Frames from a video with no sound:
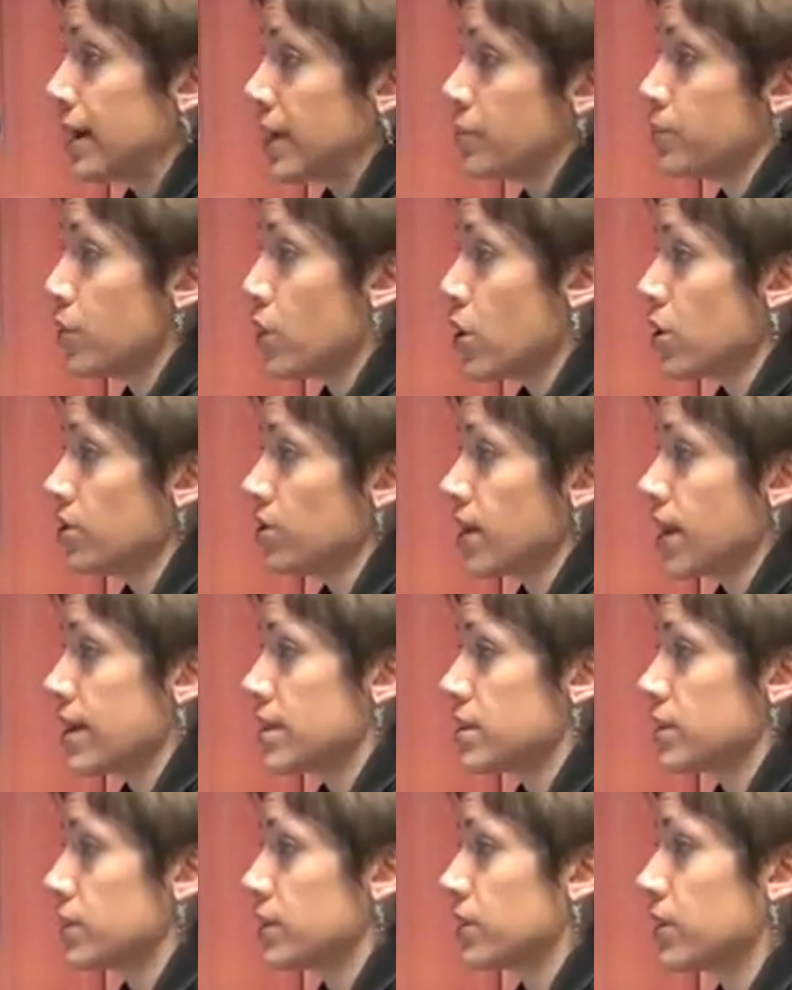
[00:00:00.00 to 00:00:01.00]
And part of
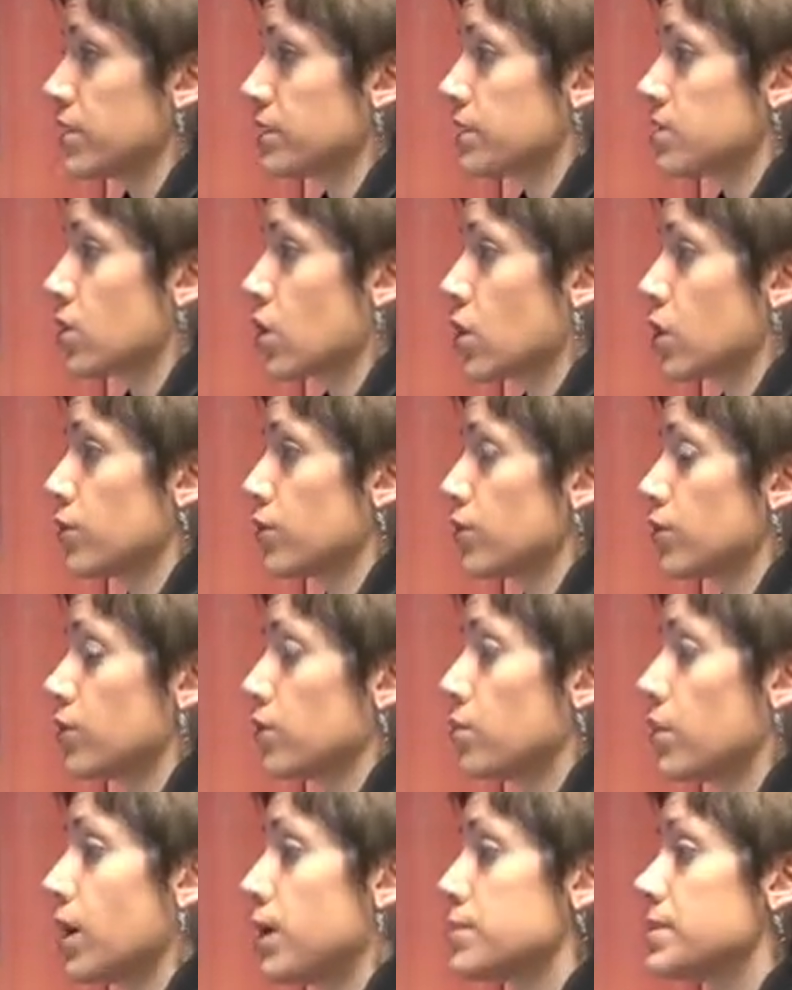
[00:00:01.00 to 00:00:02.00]
that is because it's hard for
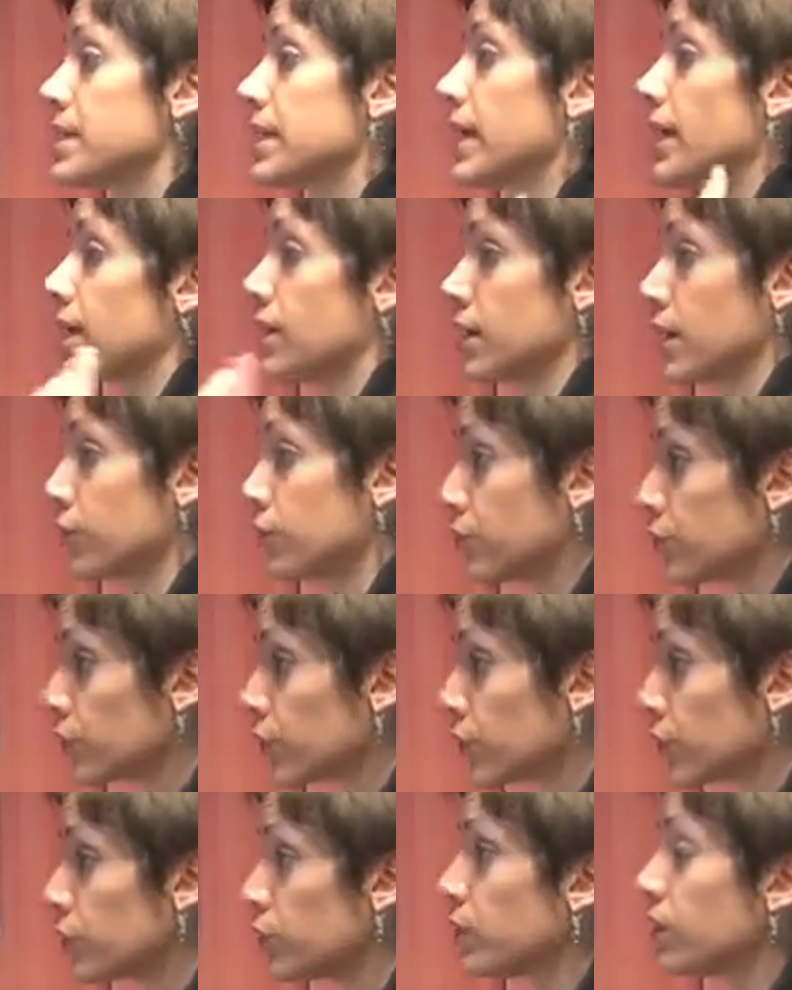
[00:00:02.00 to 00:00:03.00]
the mom to get enough
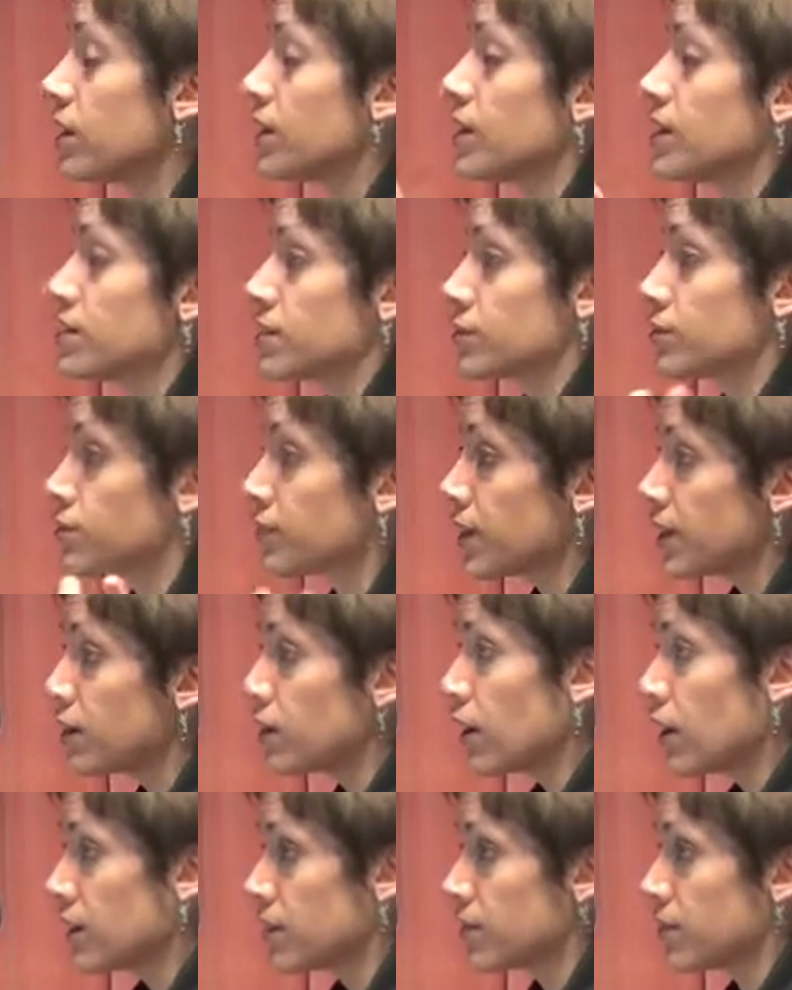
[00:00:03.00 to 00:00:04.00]
food to feed
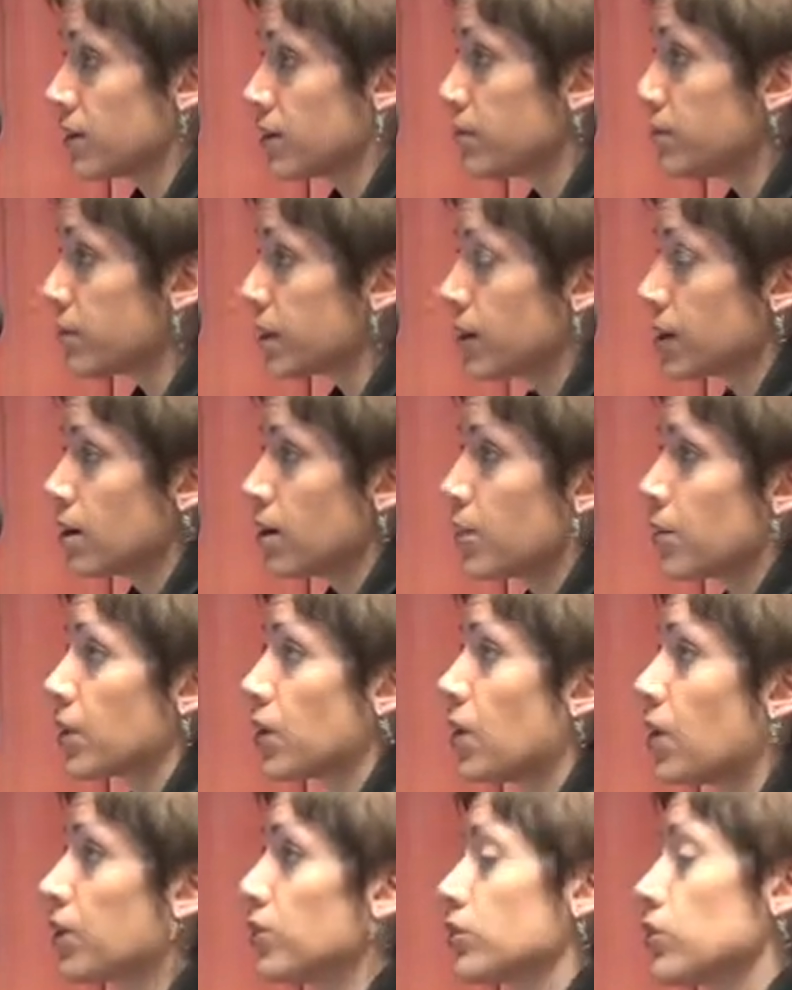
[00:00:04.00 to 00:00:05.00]
all of them,
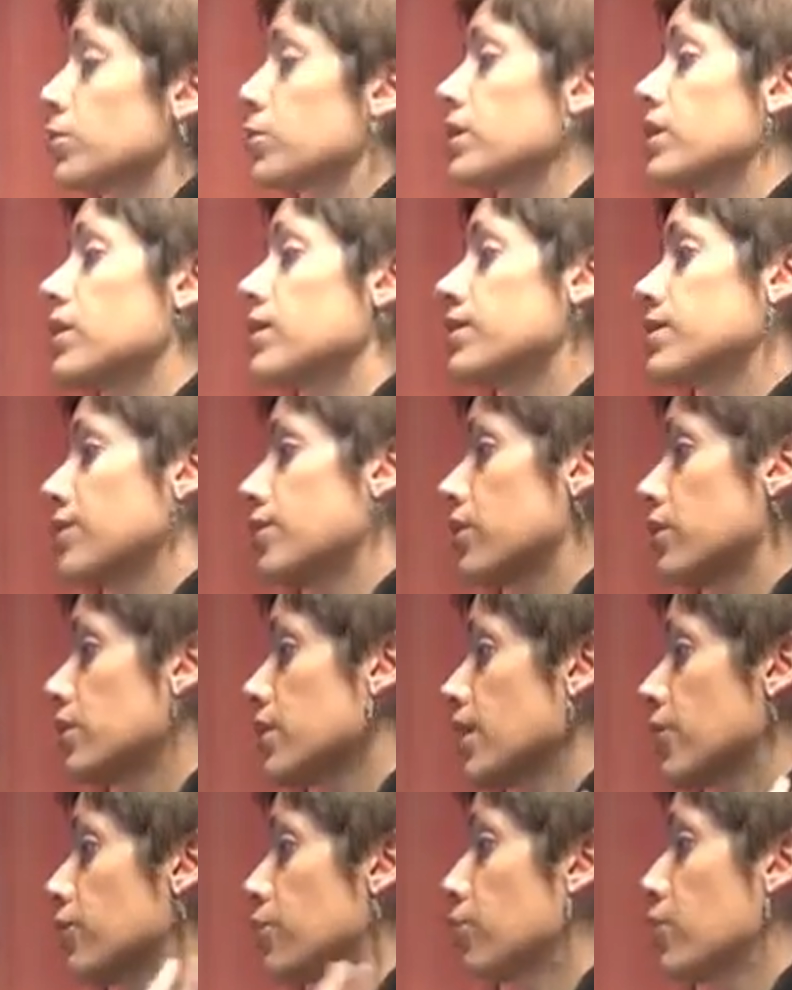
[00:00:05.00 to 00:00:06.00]
but also because there are a
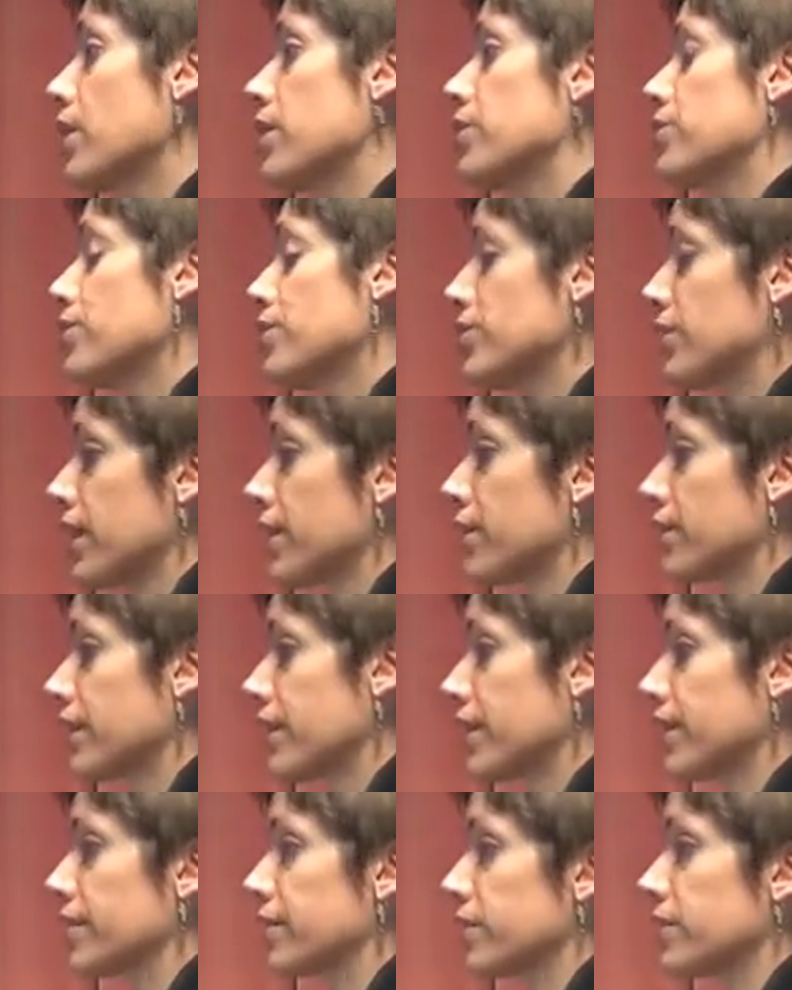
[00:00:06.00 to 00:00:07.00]
lot of predators out
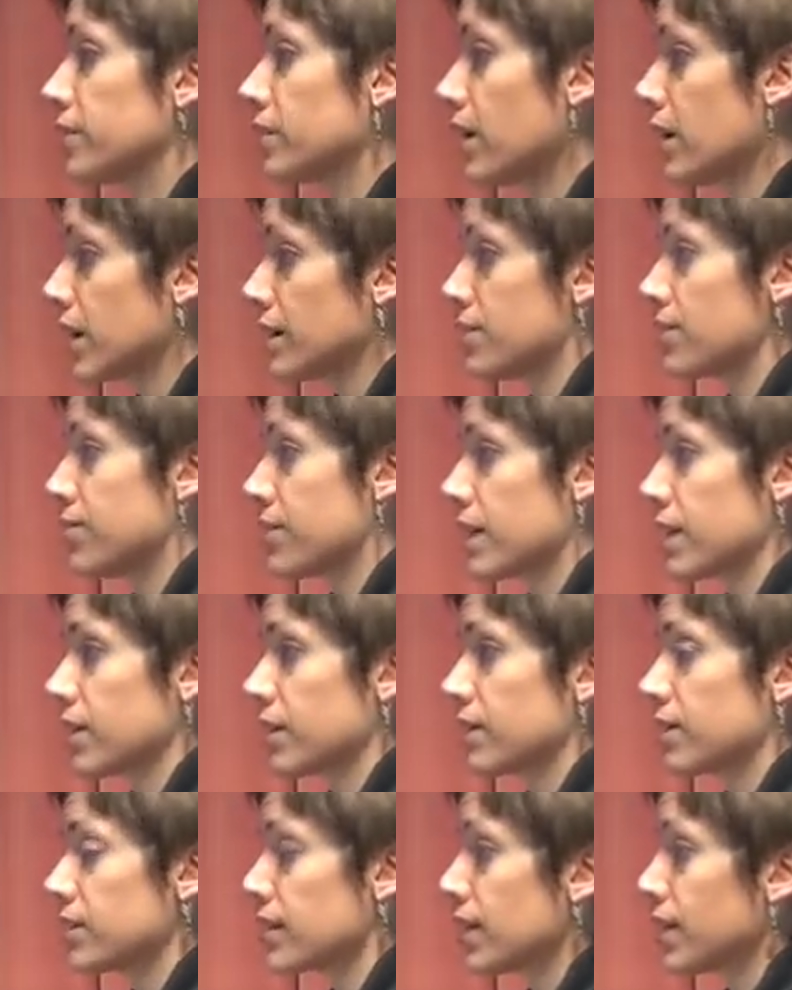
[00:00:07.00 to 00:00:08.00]
there, a lot of
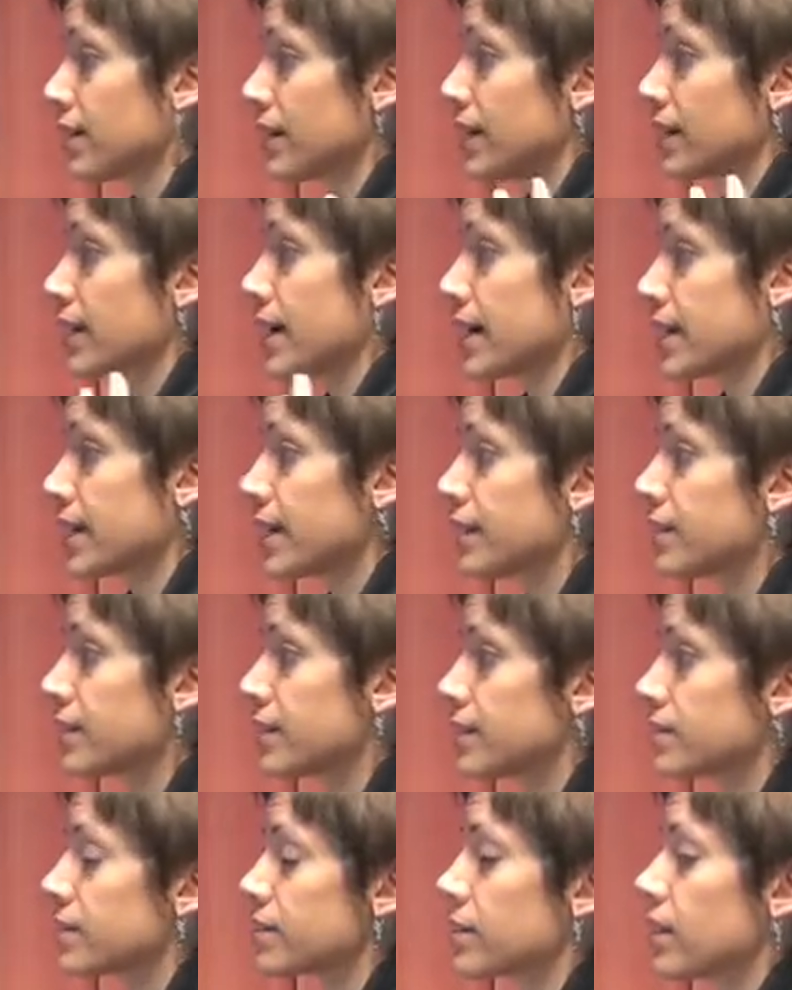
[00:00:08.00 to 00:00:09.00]
things like
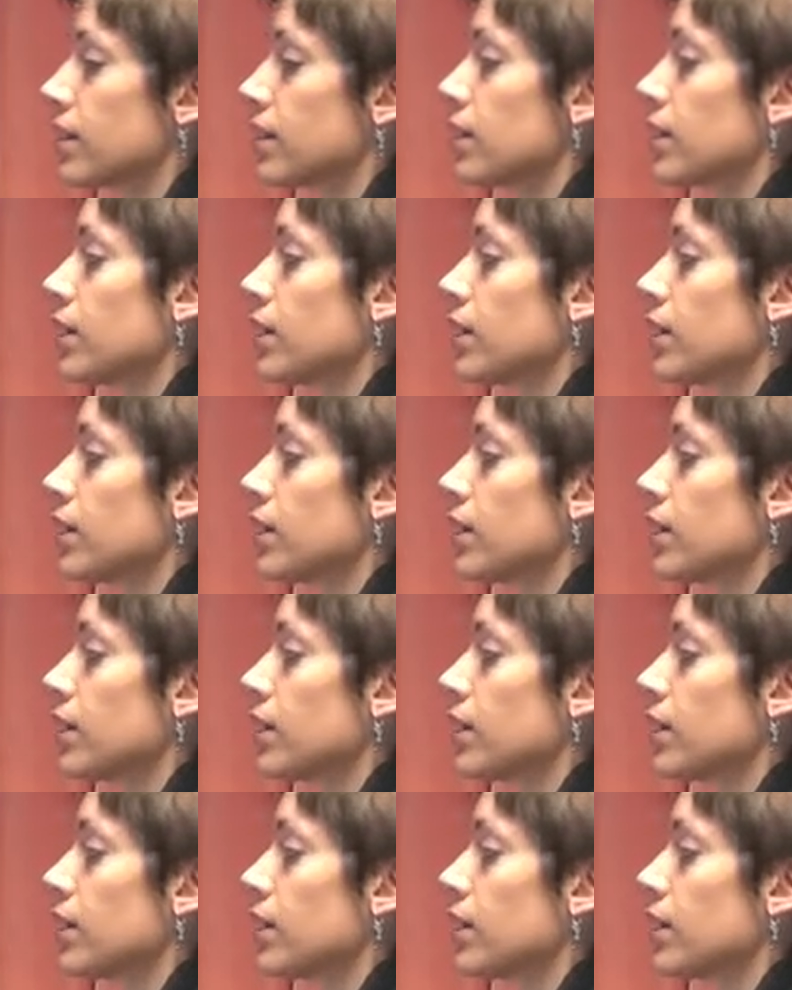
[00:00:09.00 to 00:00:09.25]
hyenas,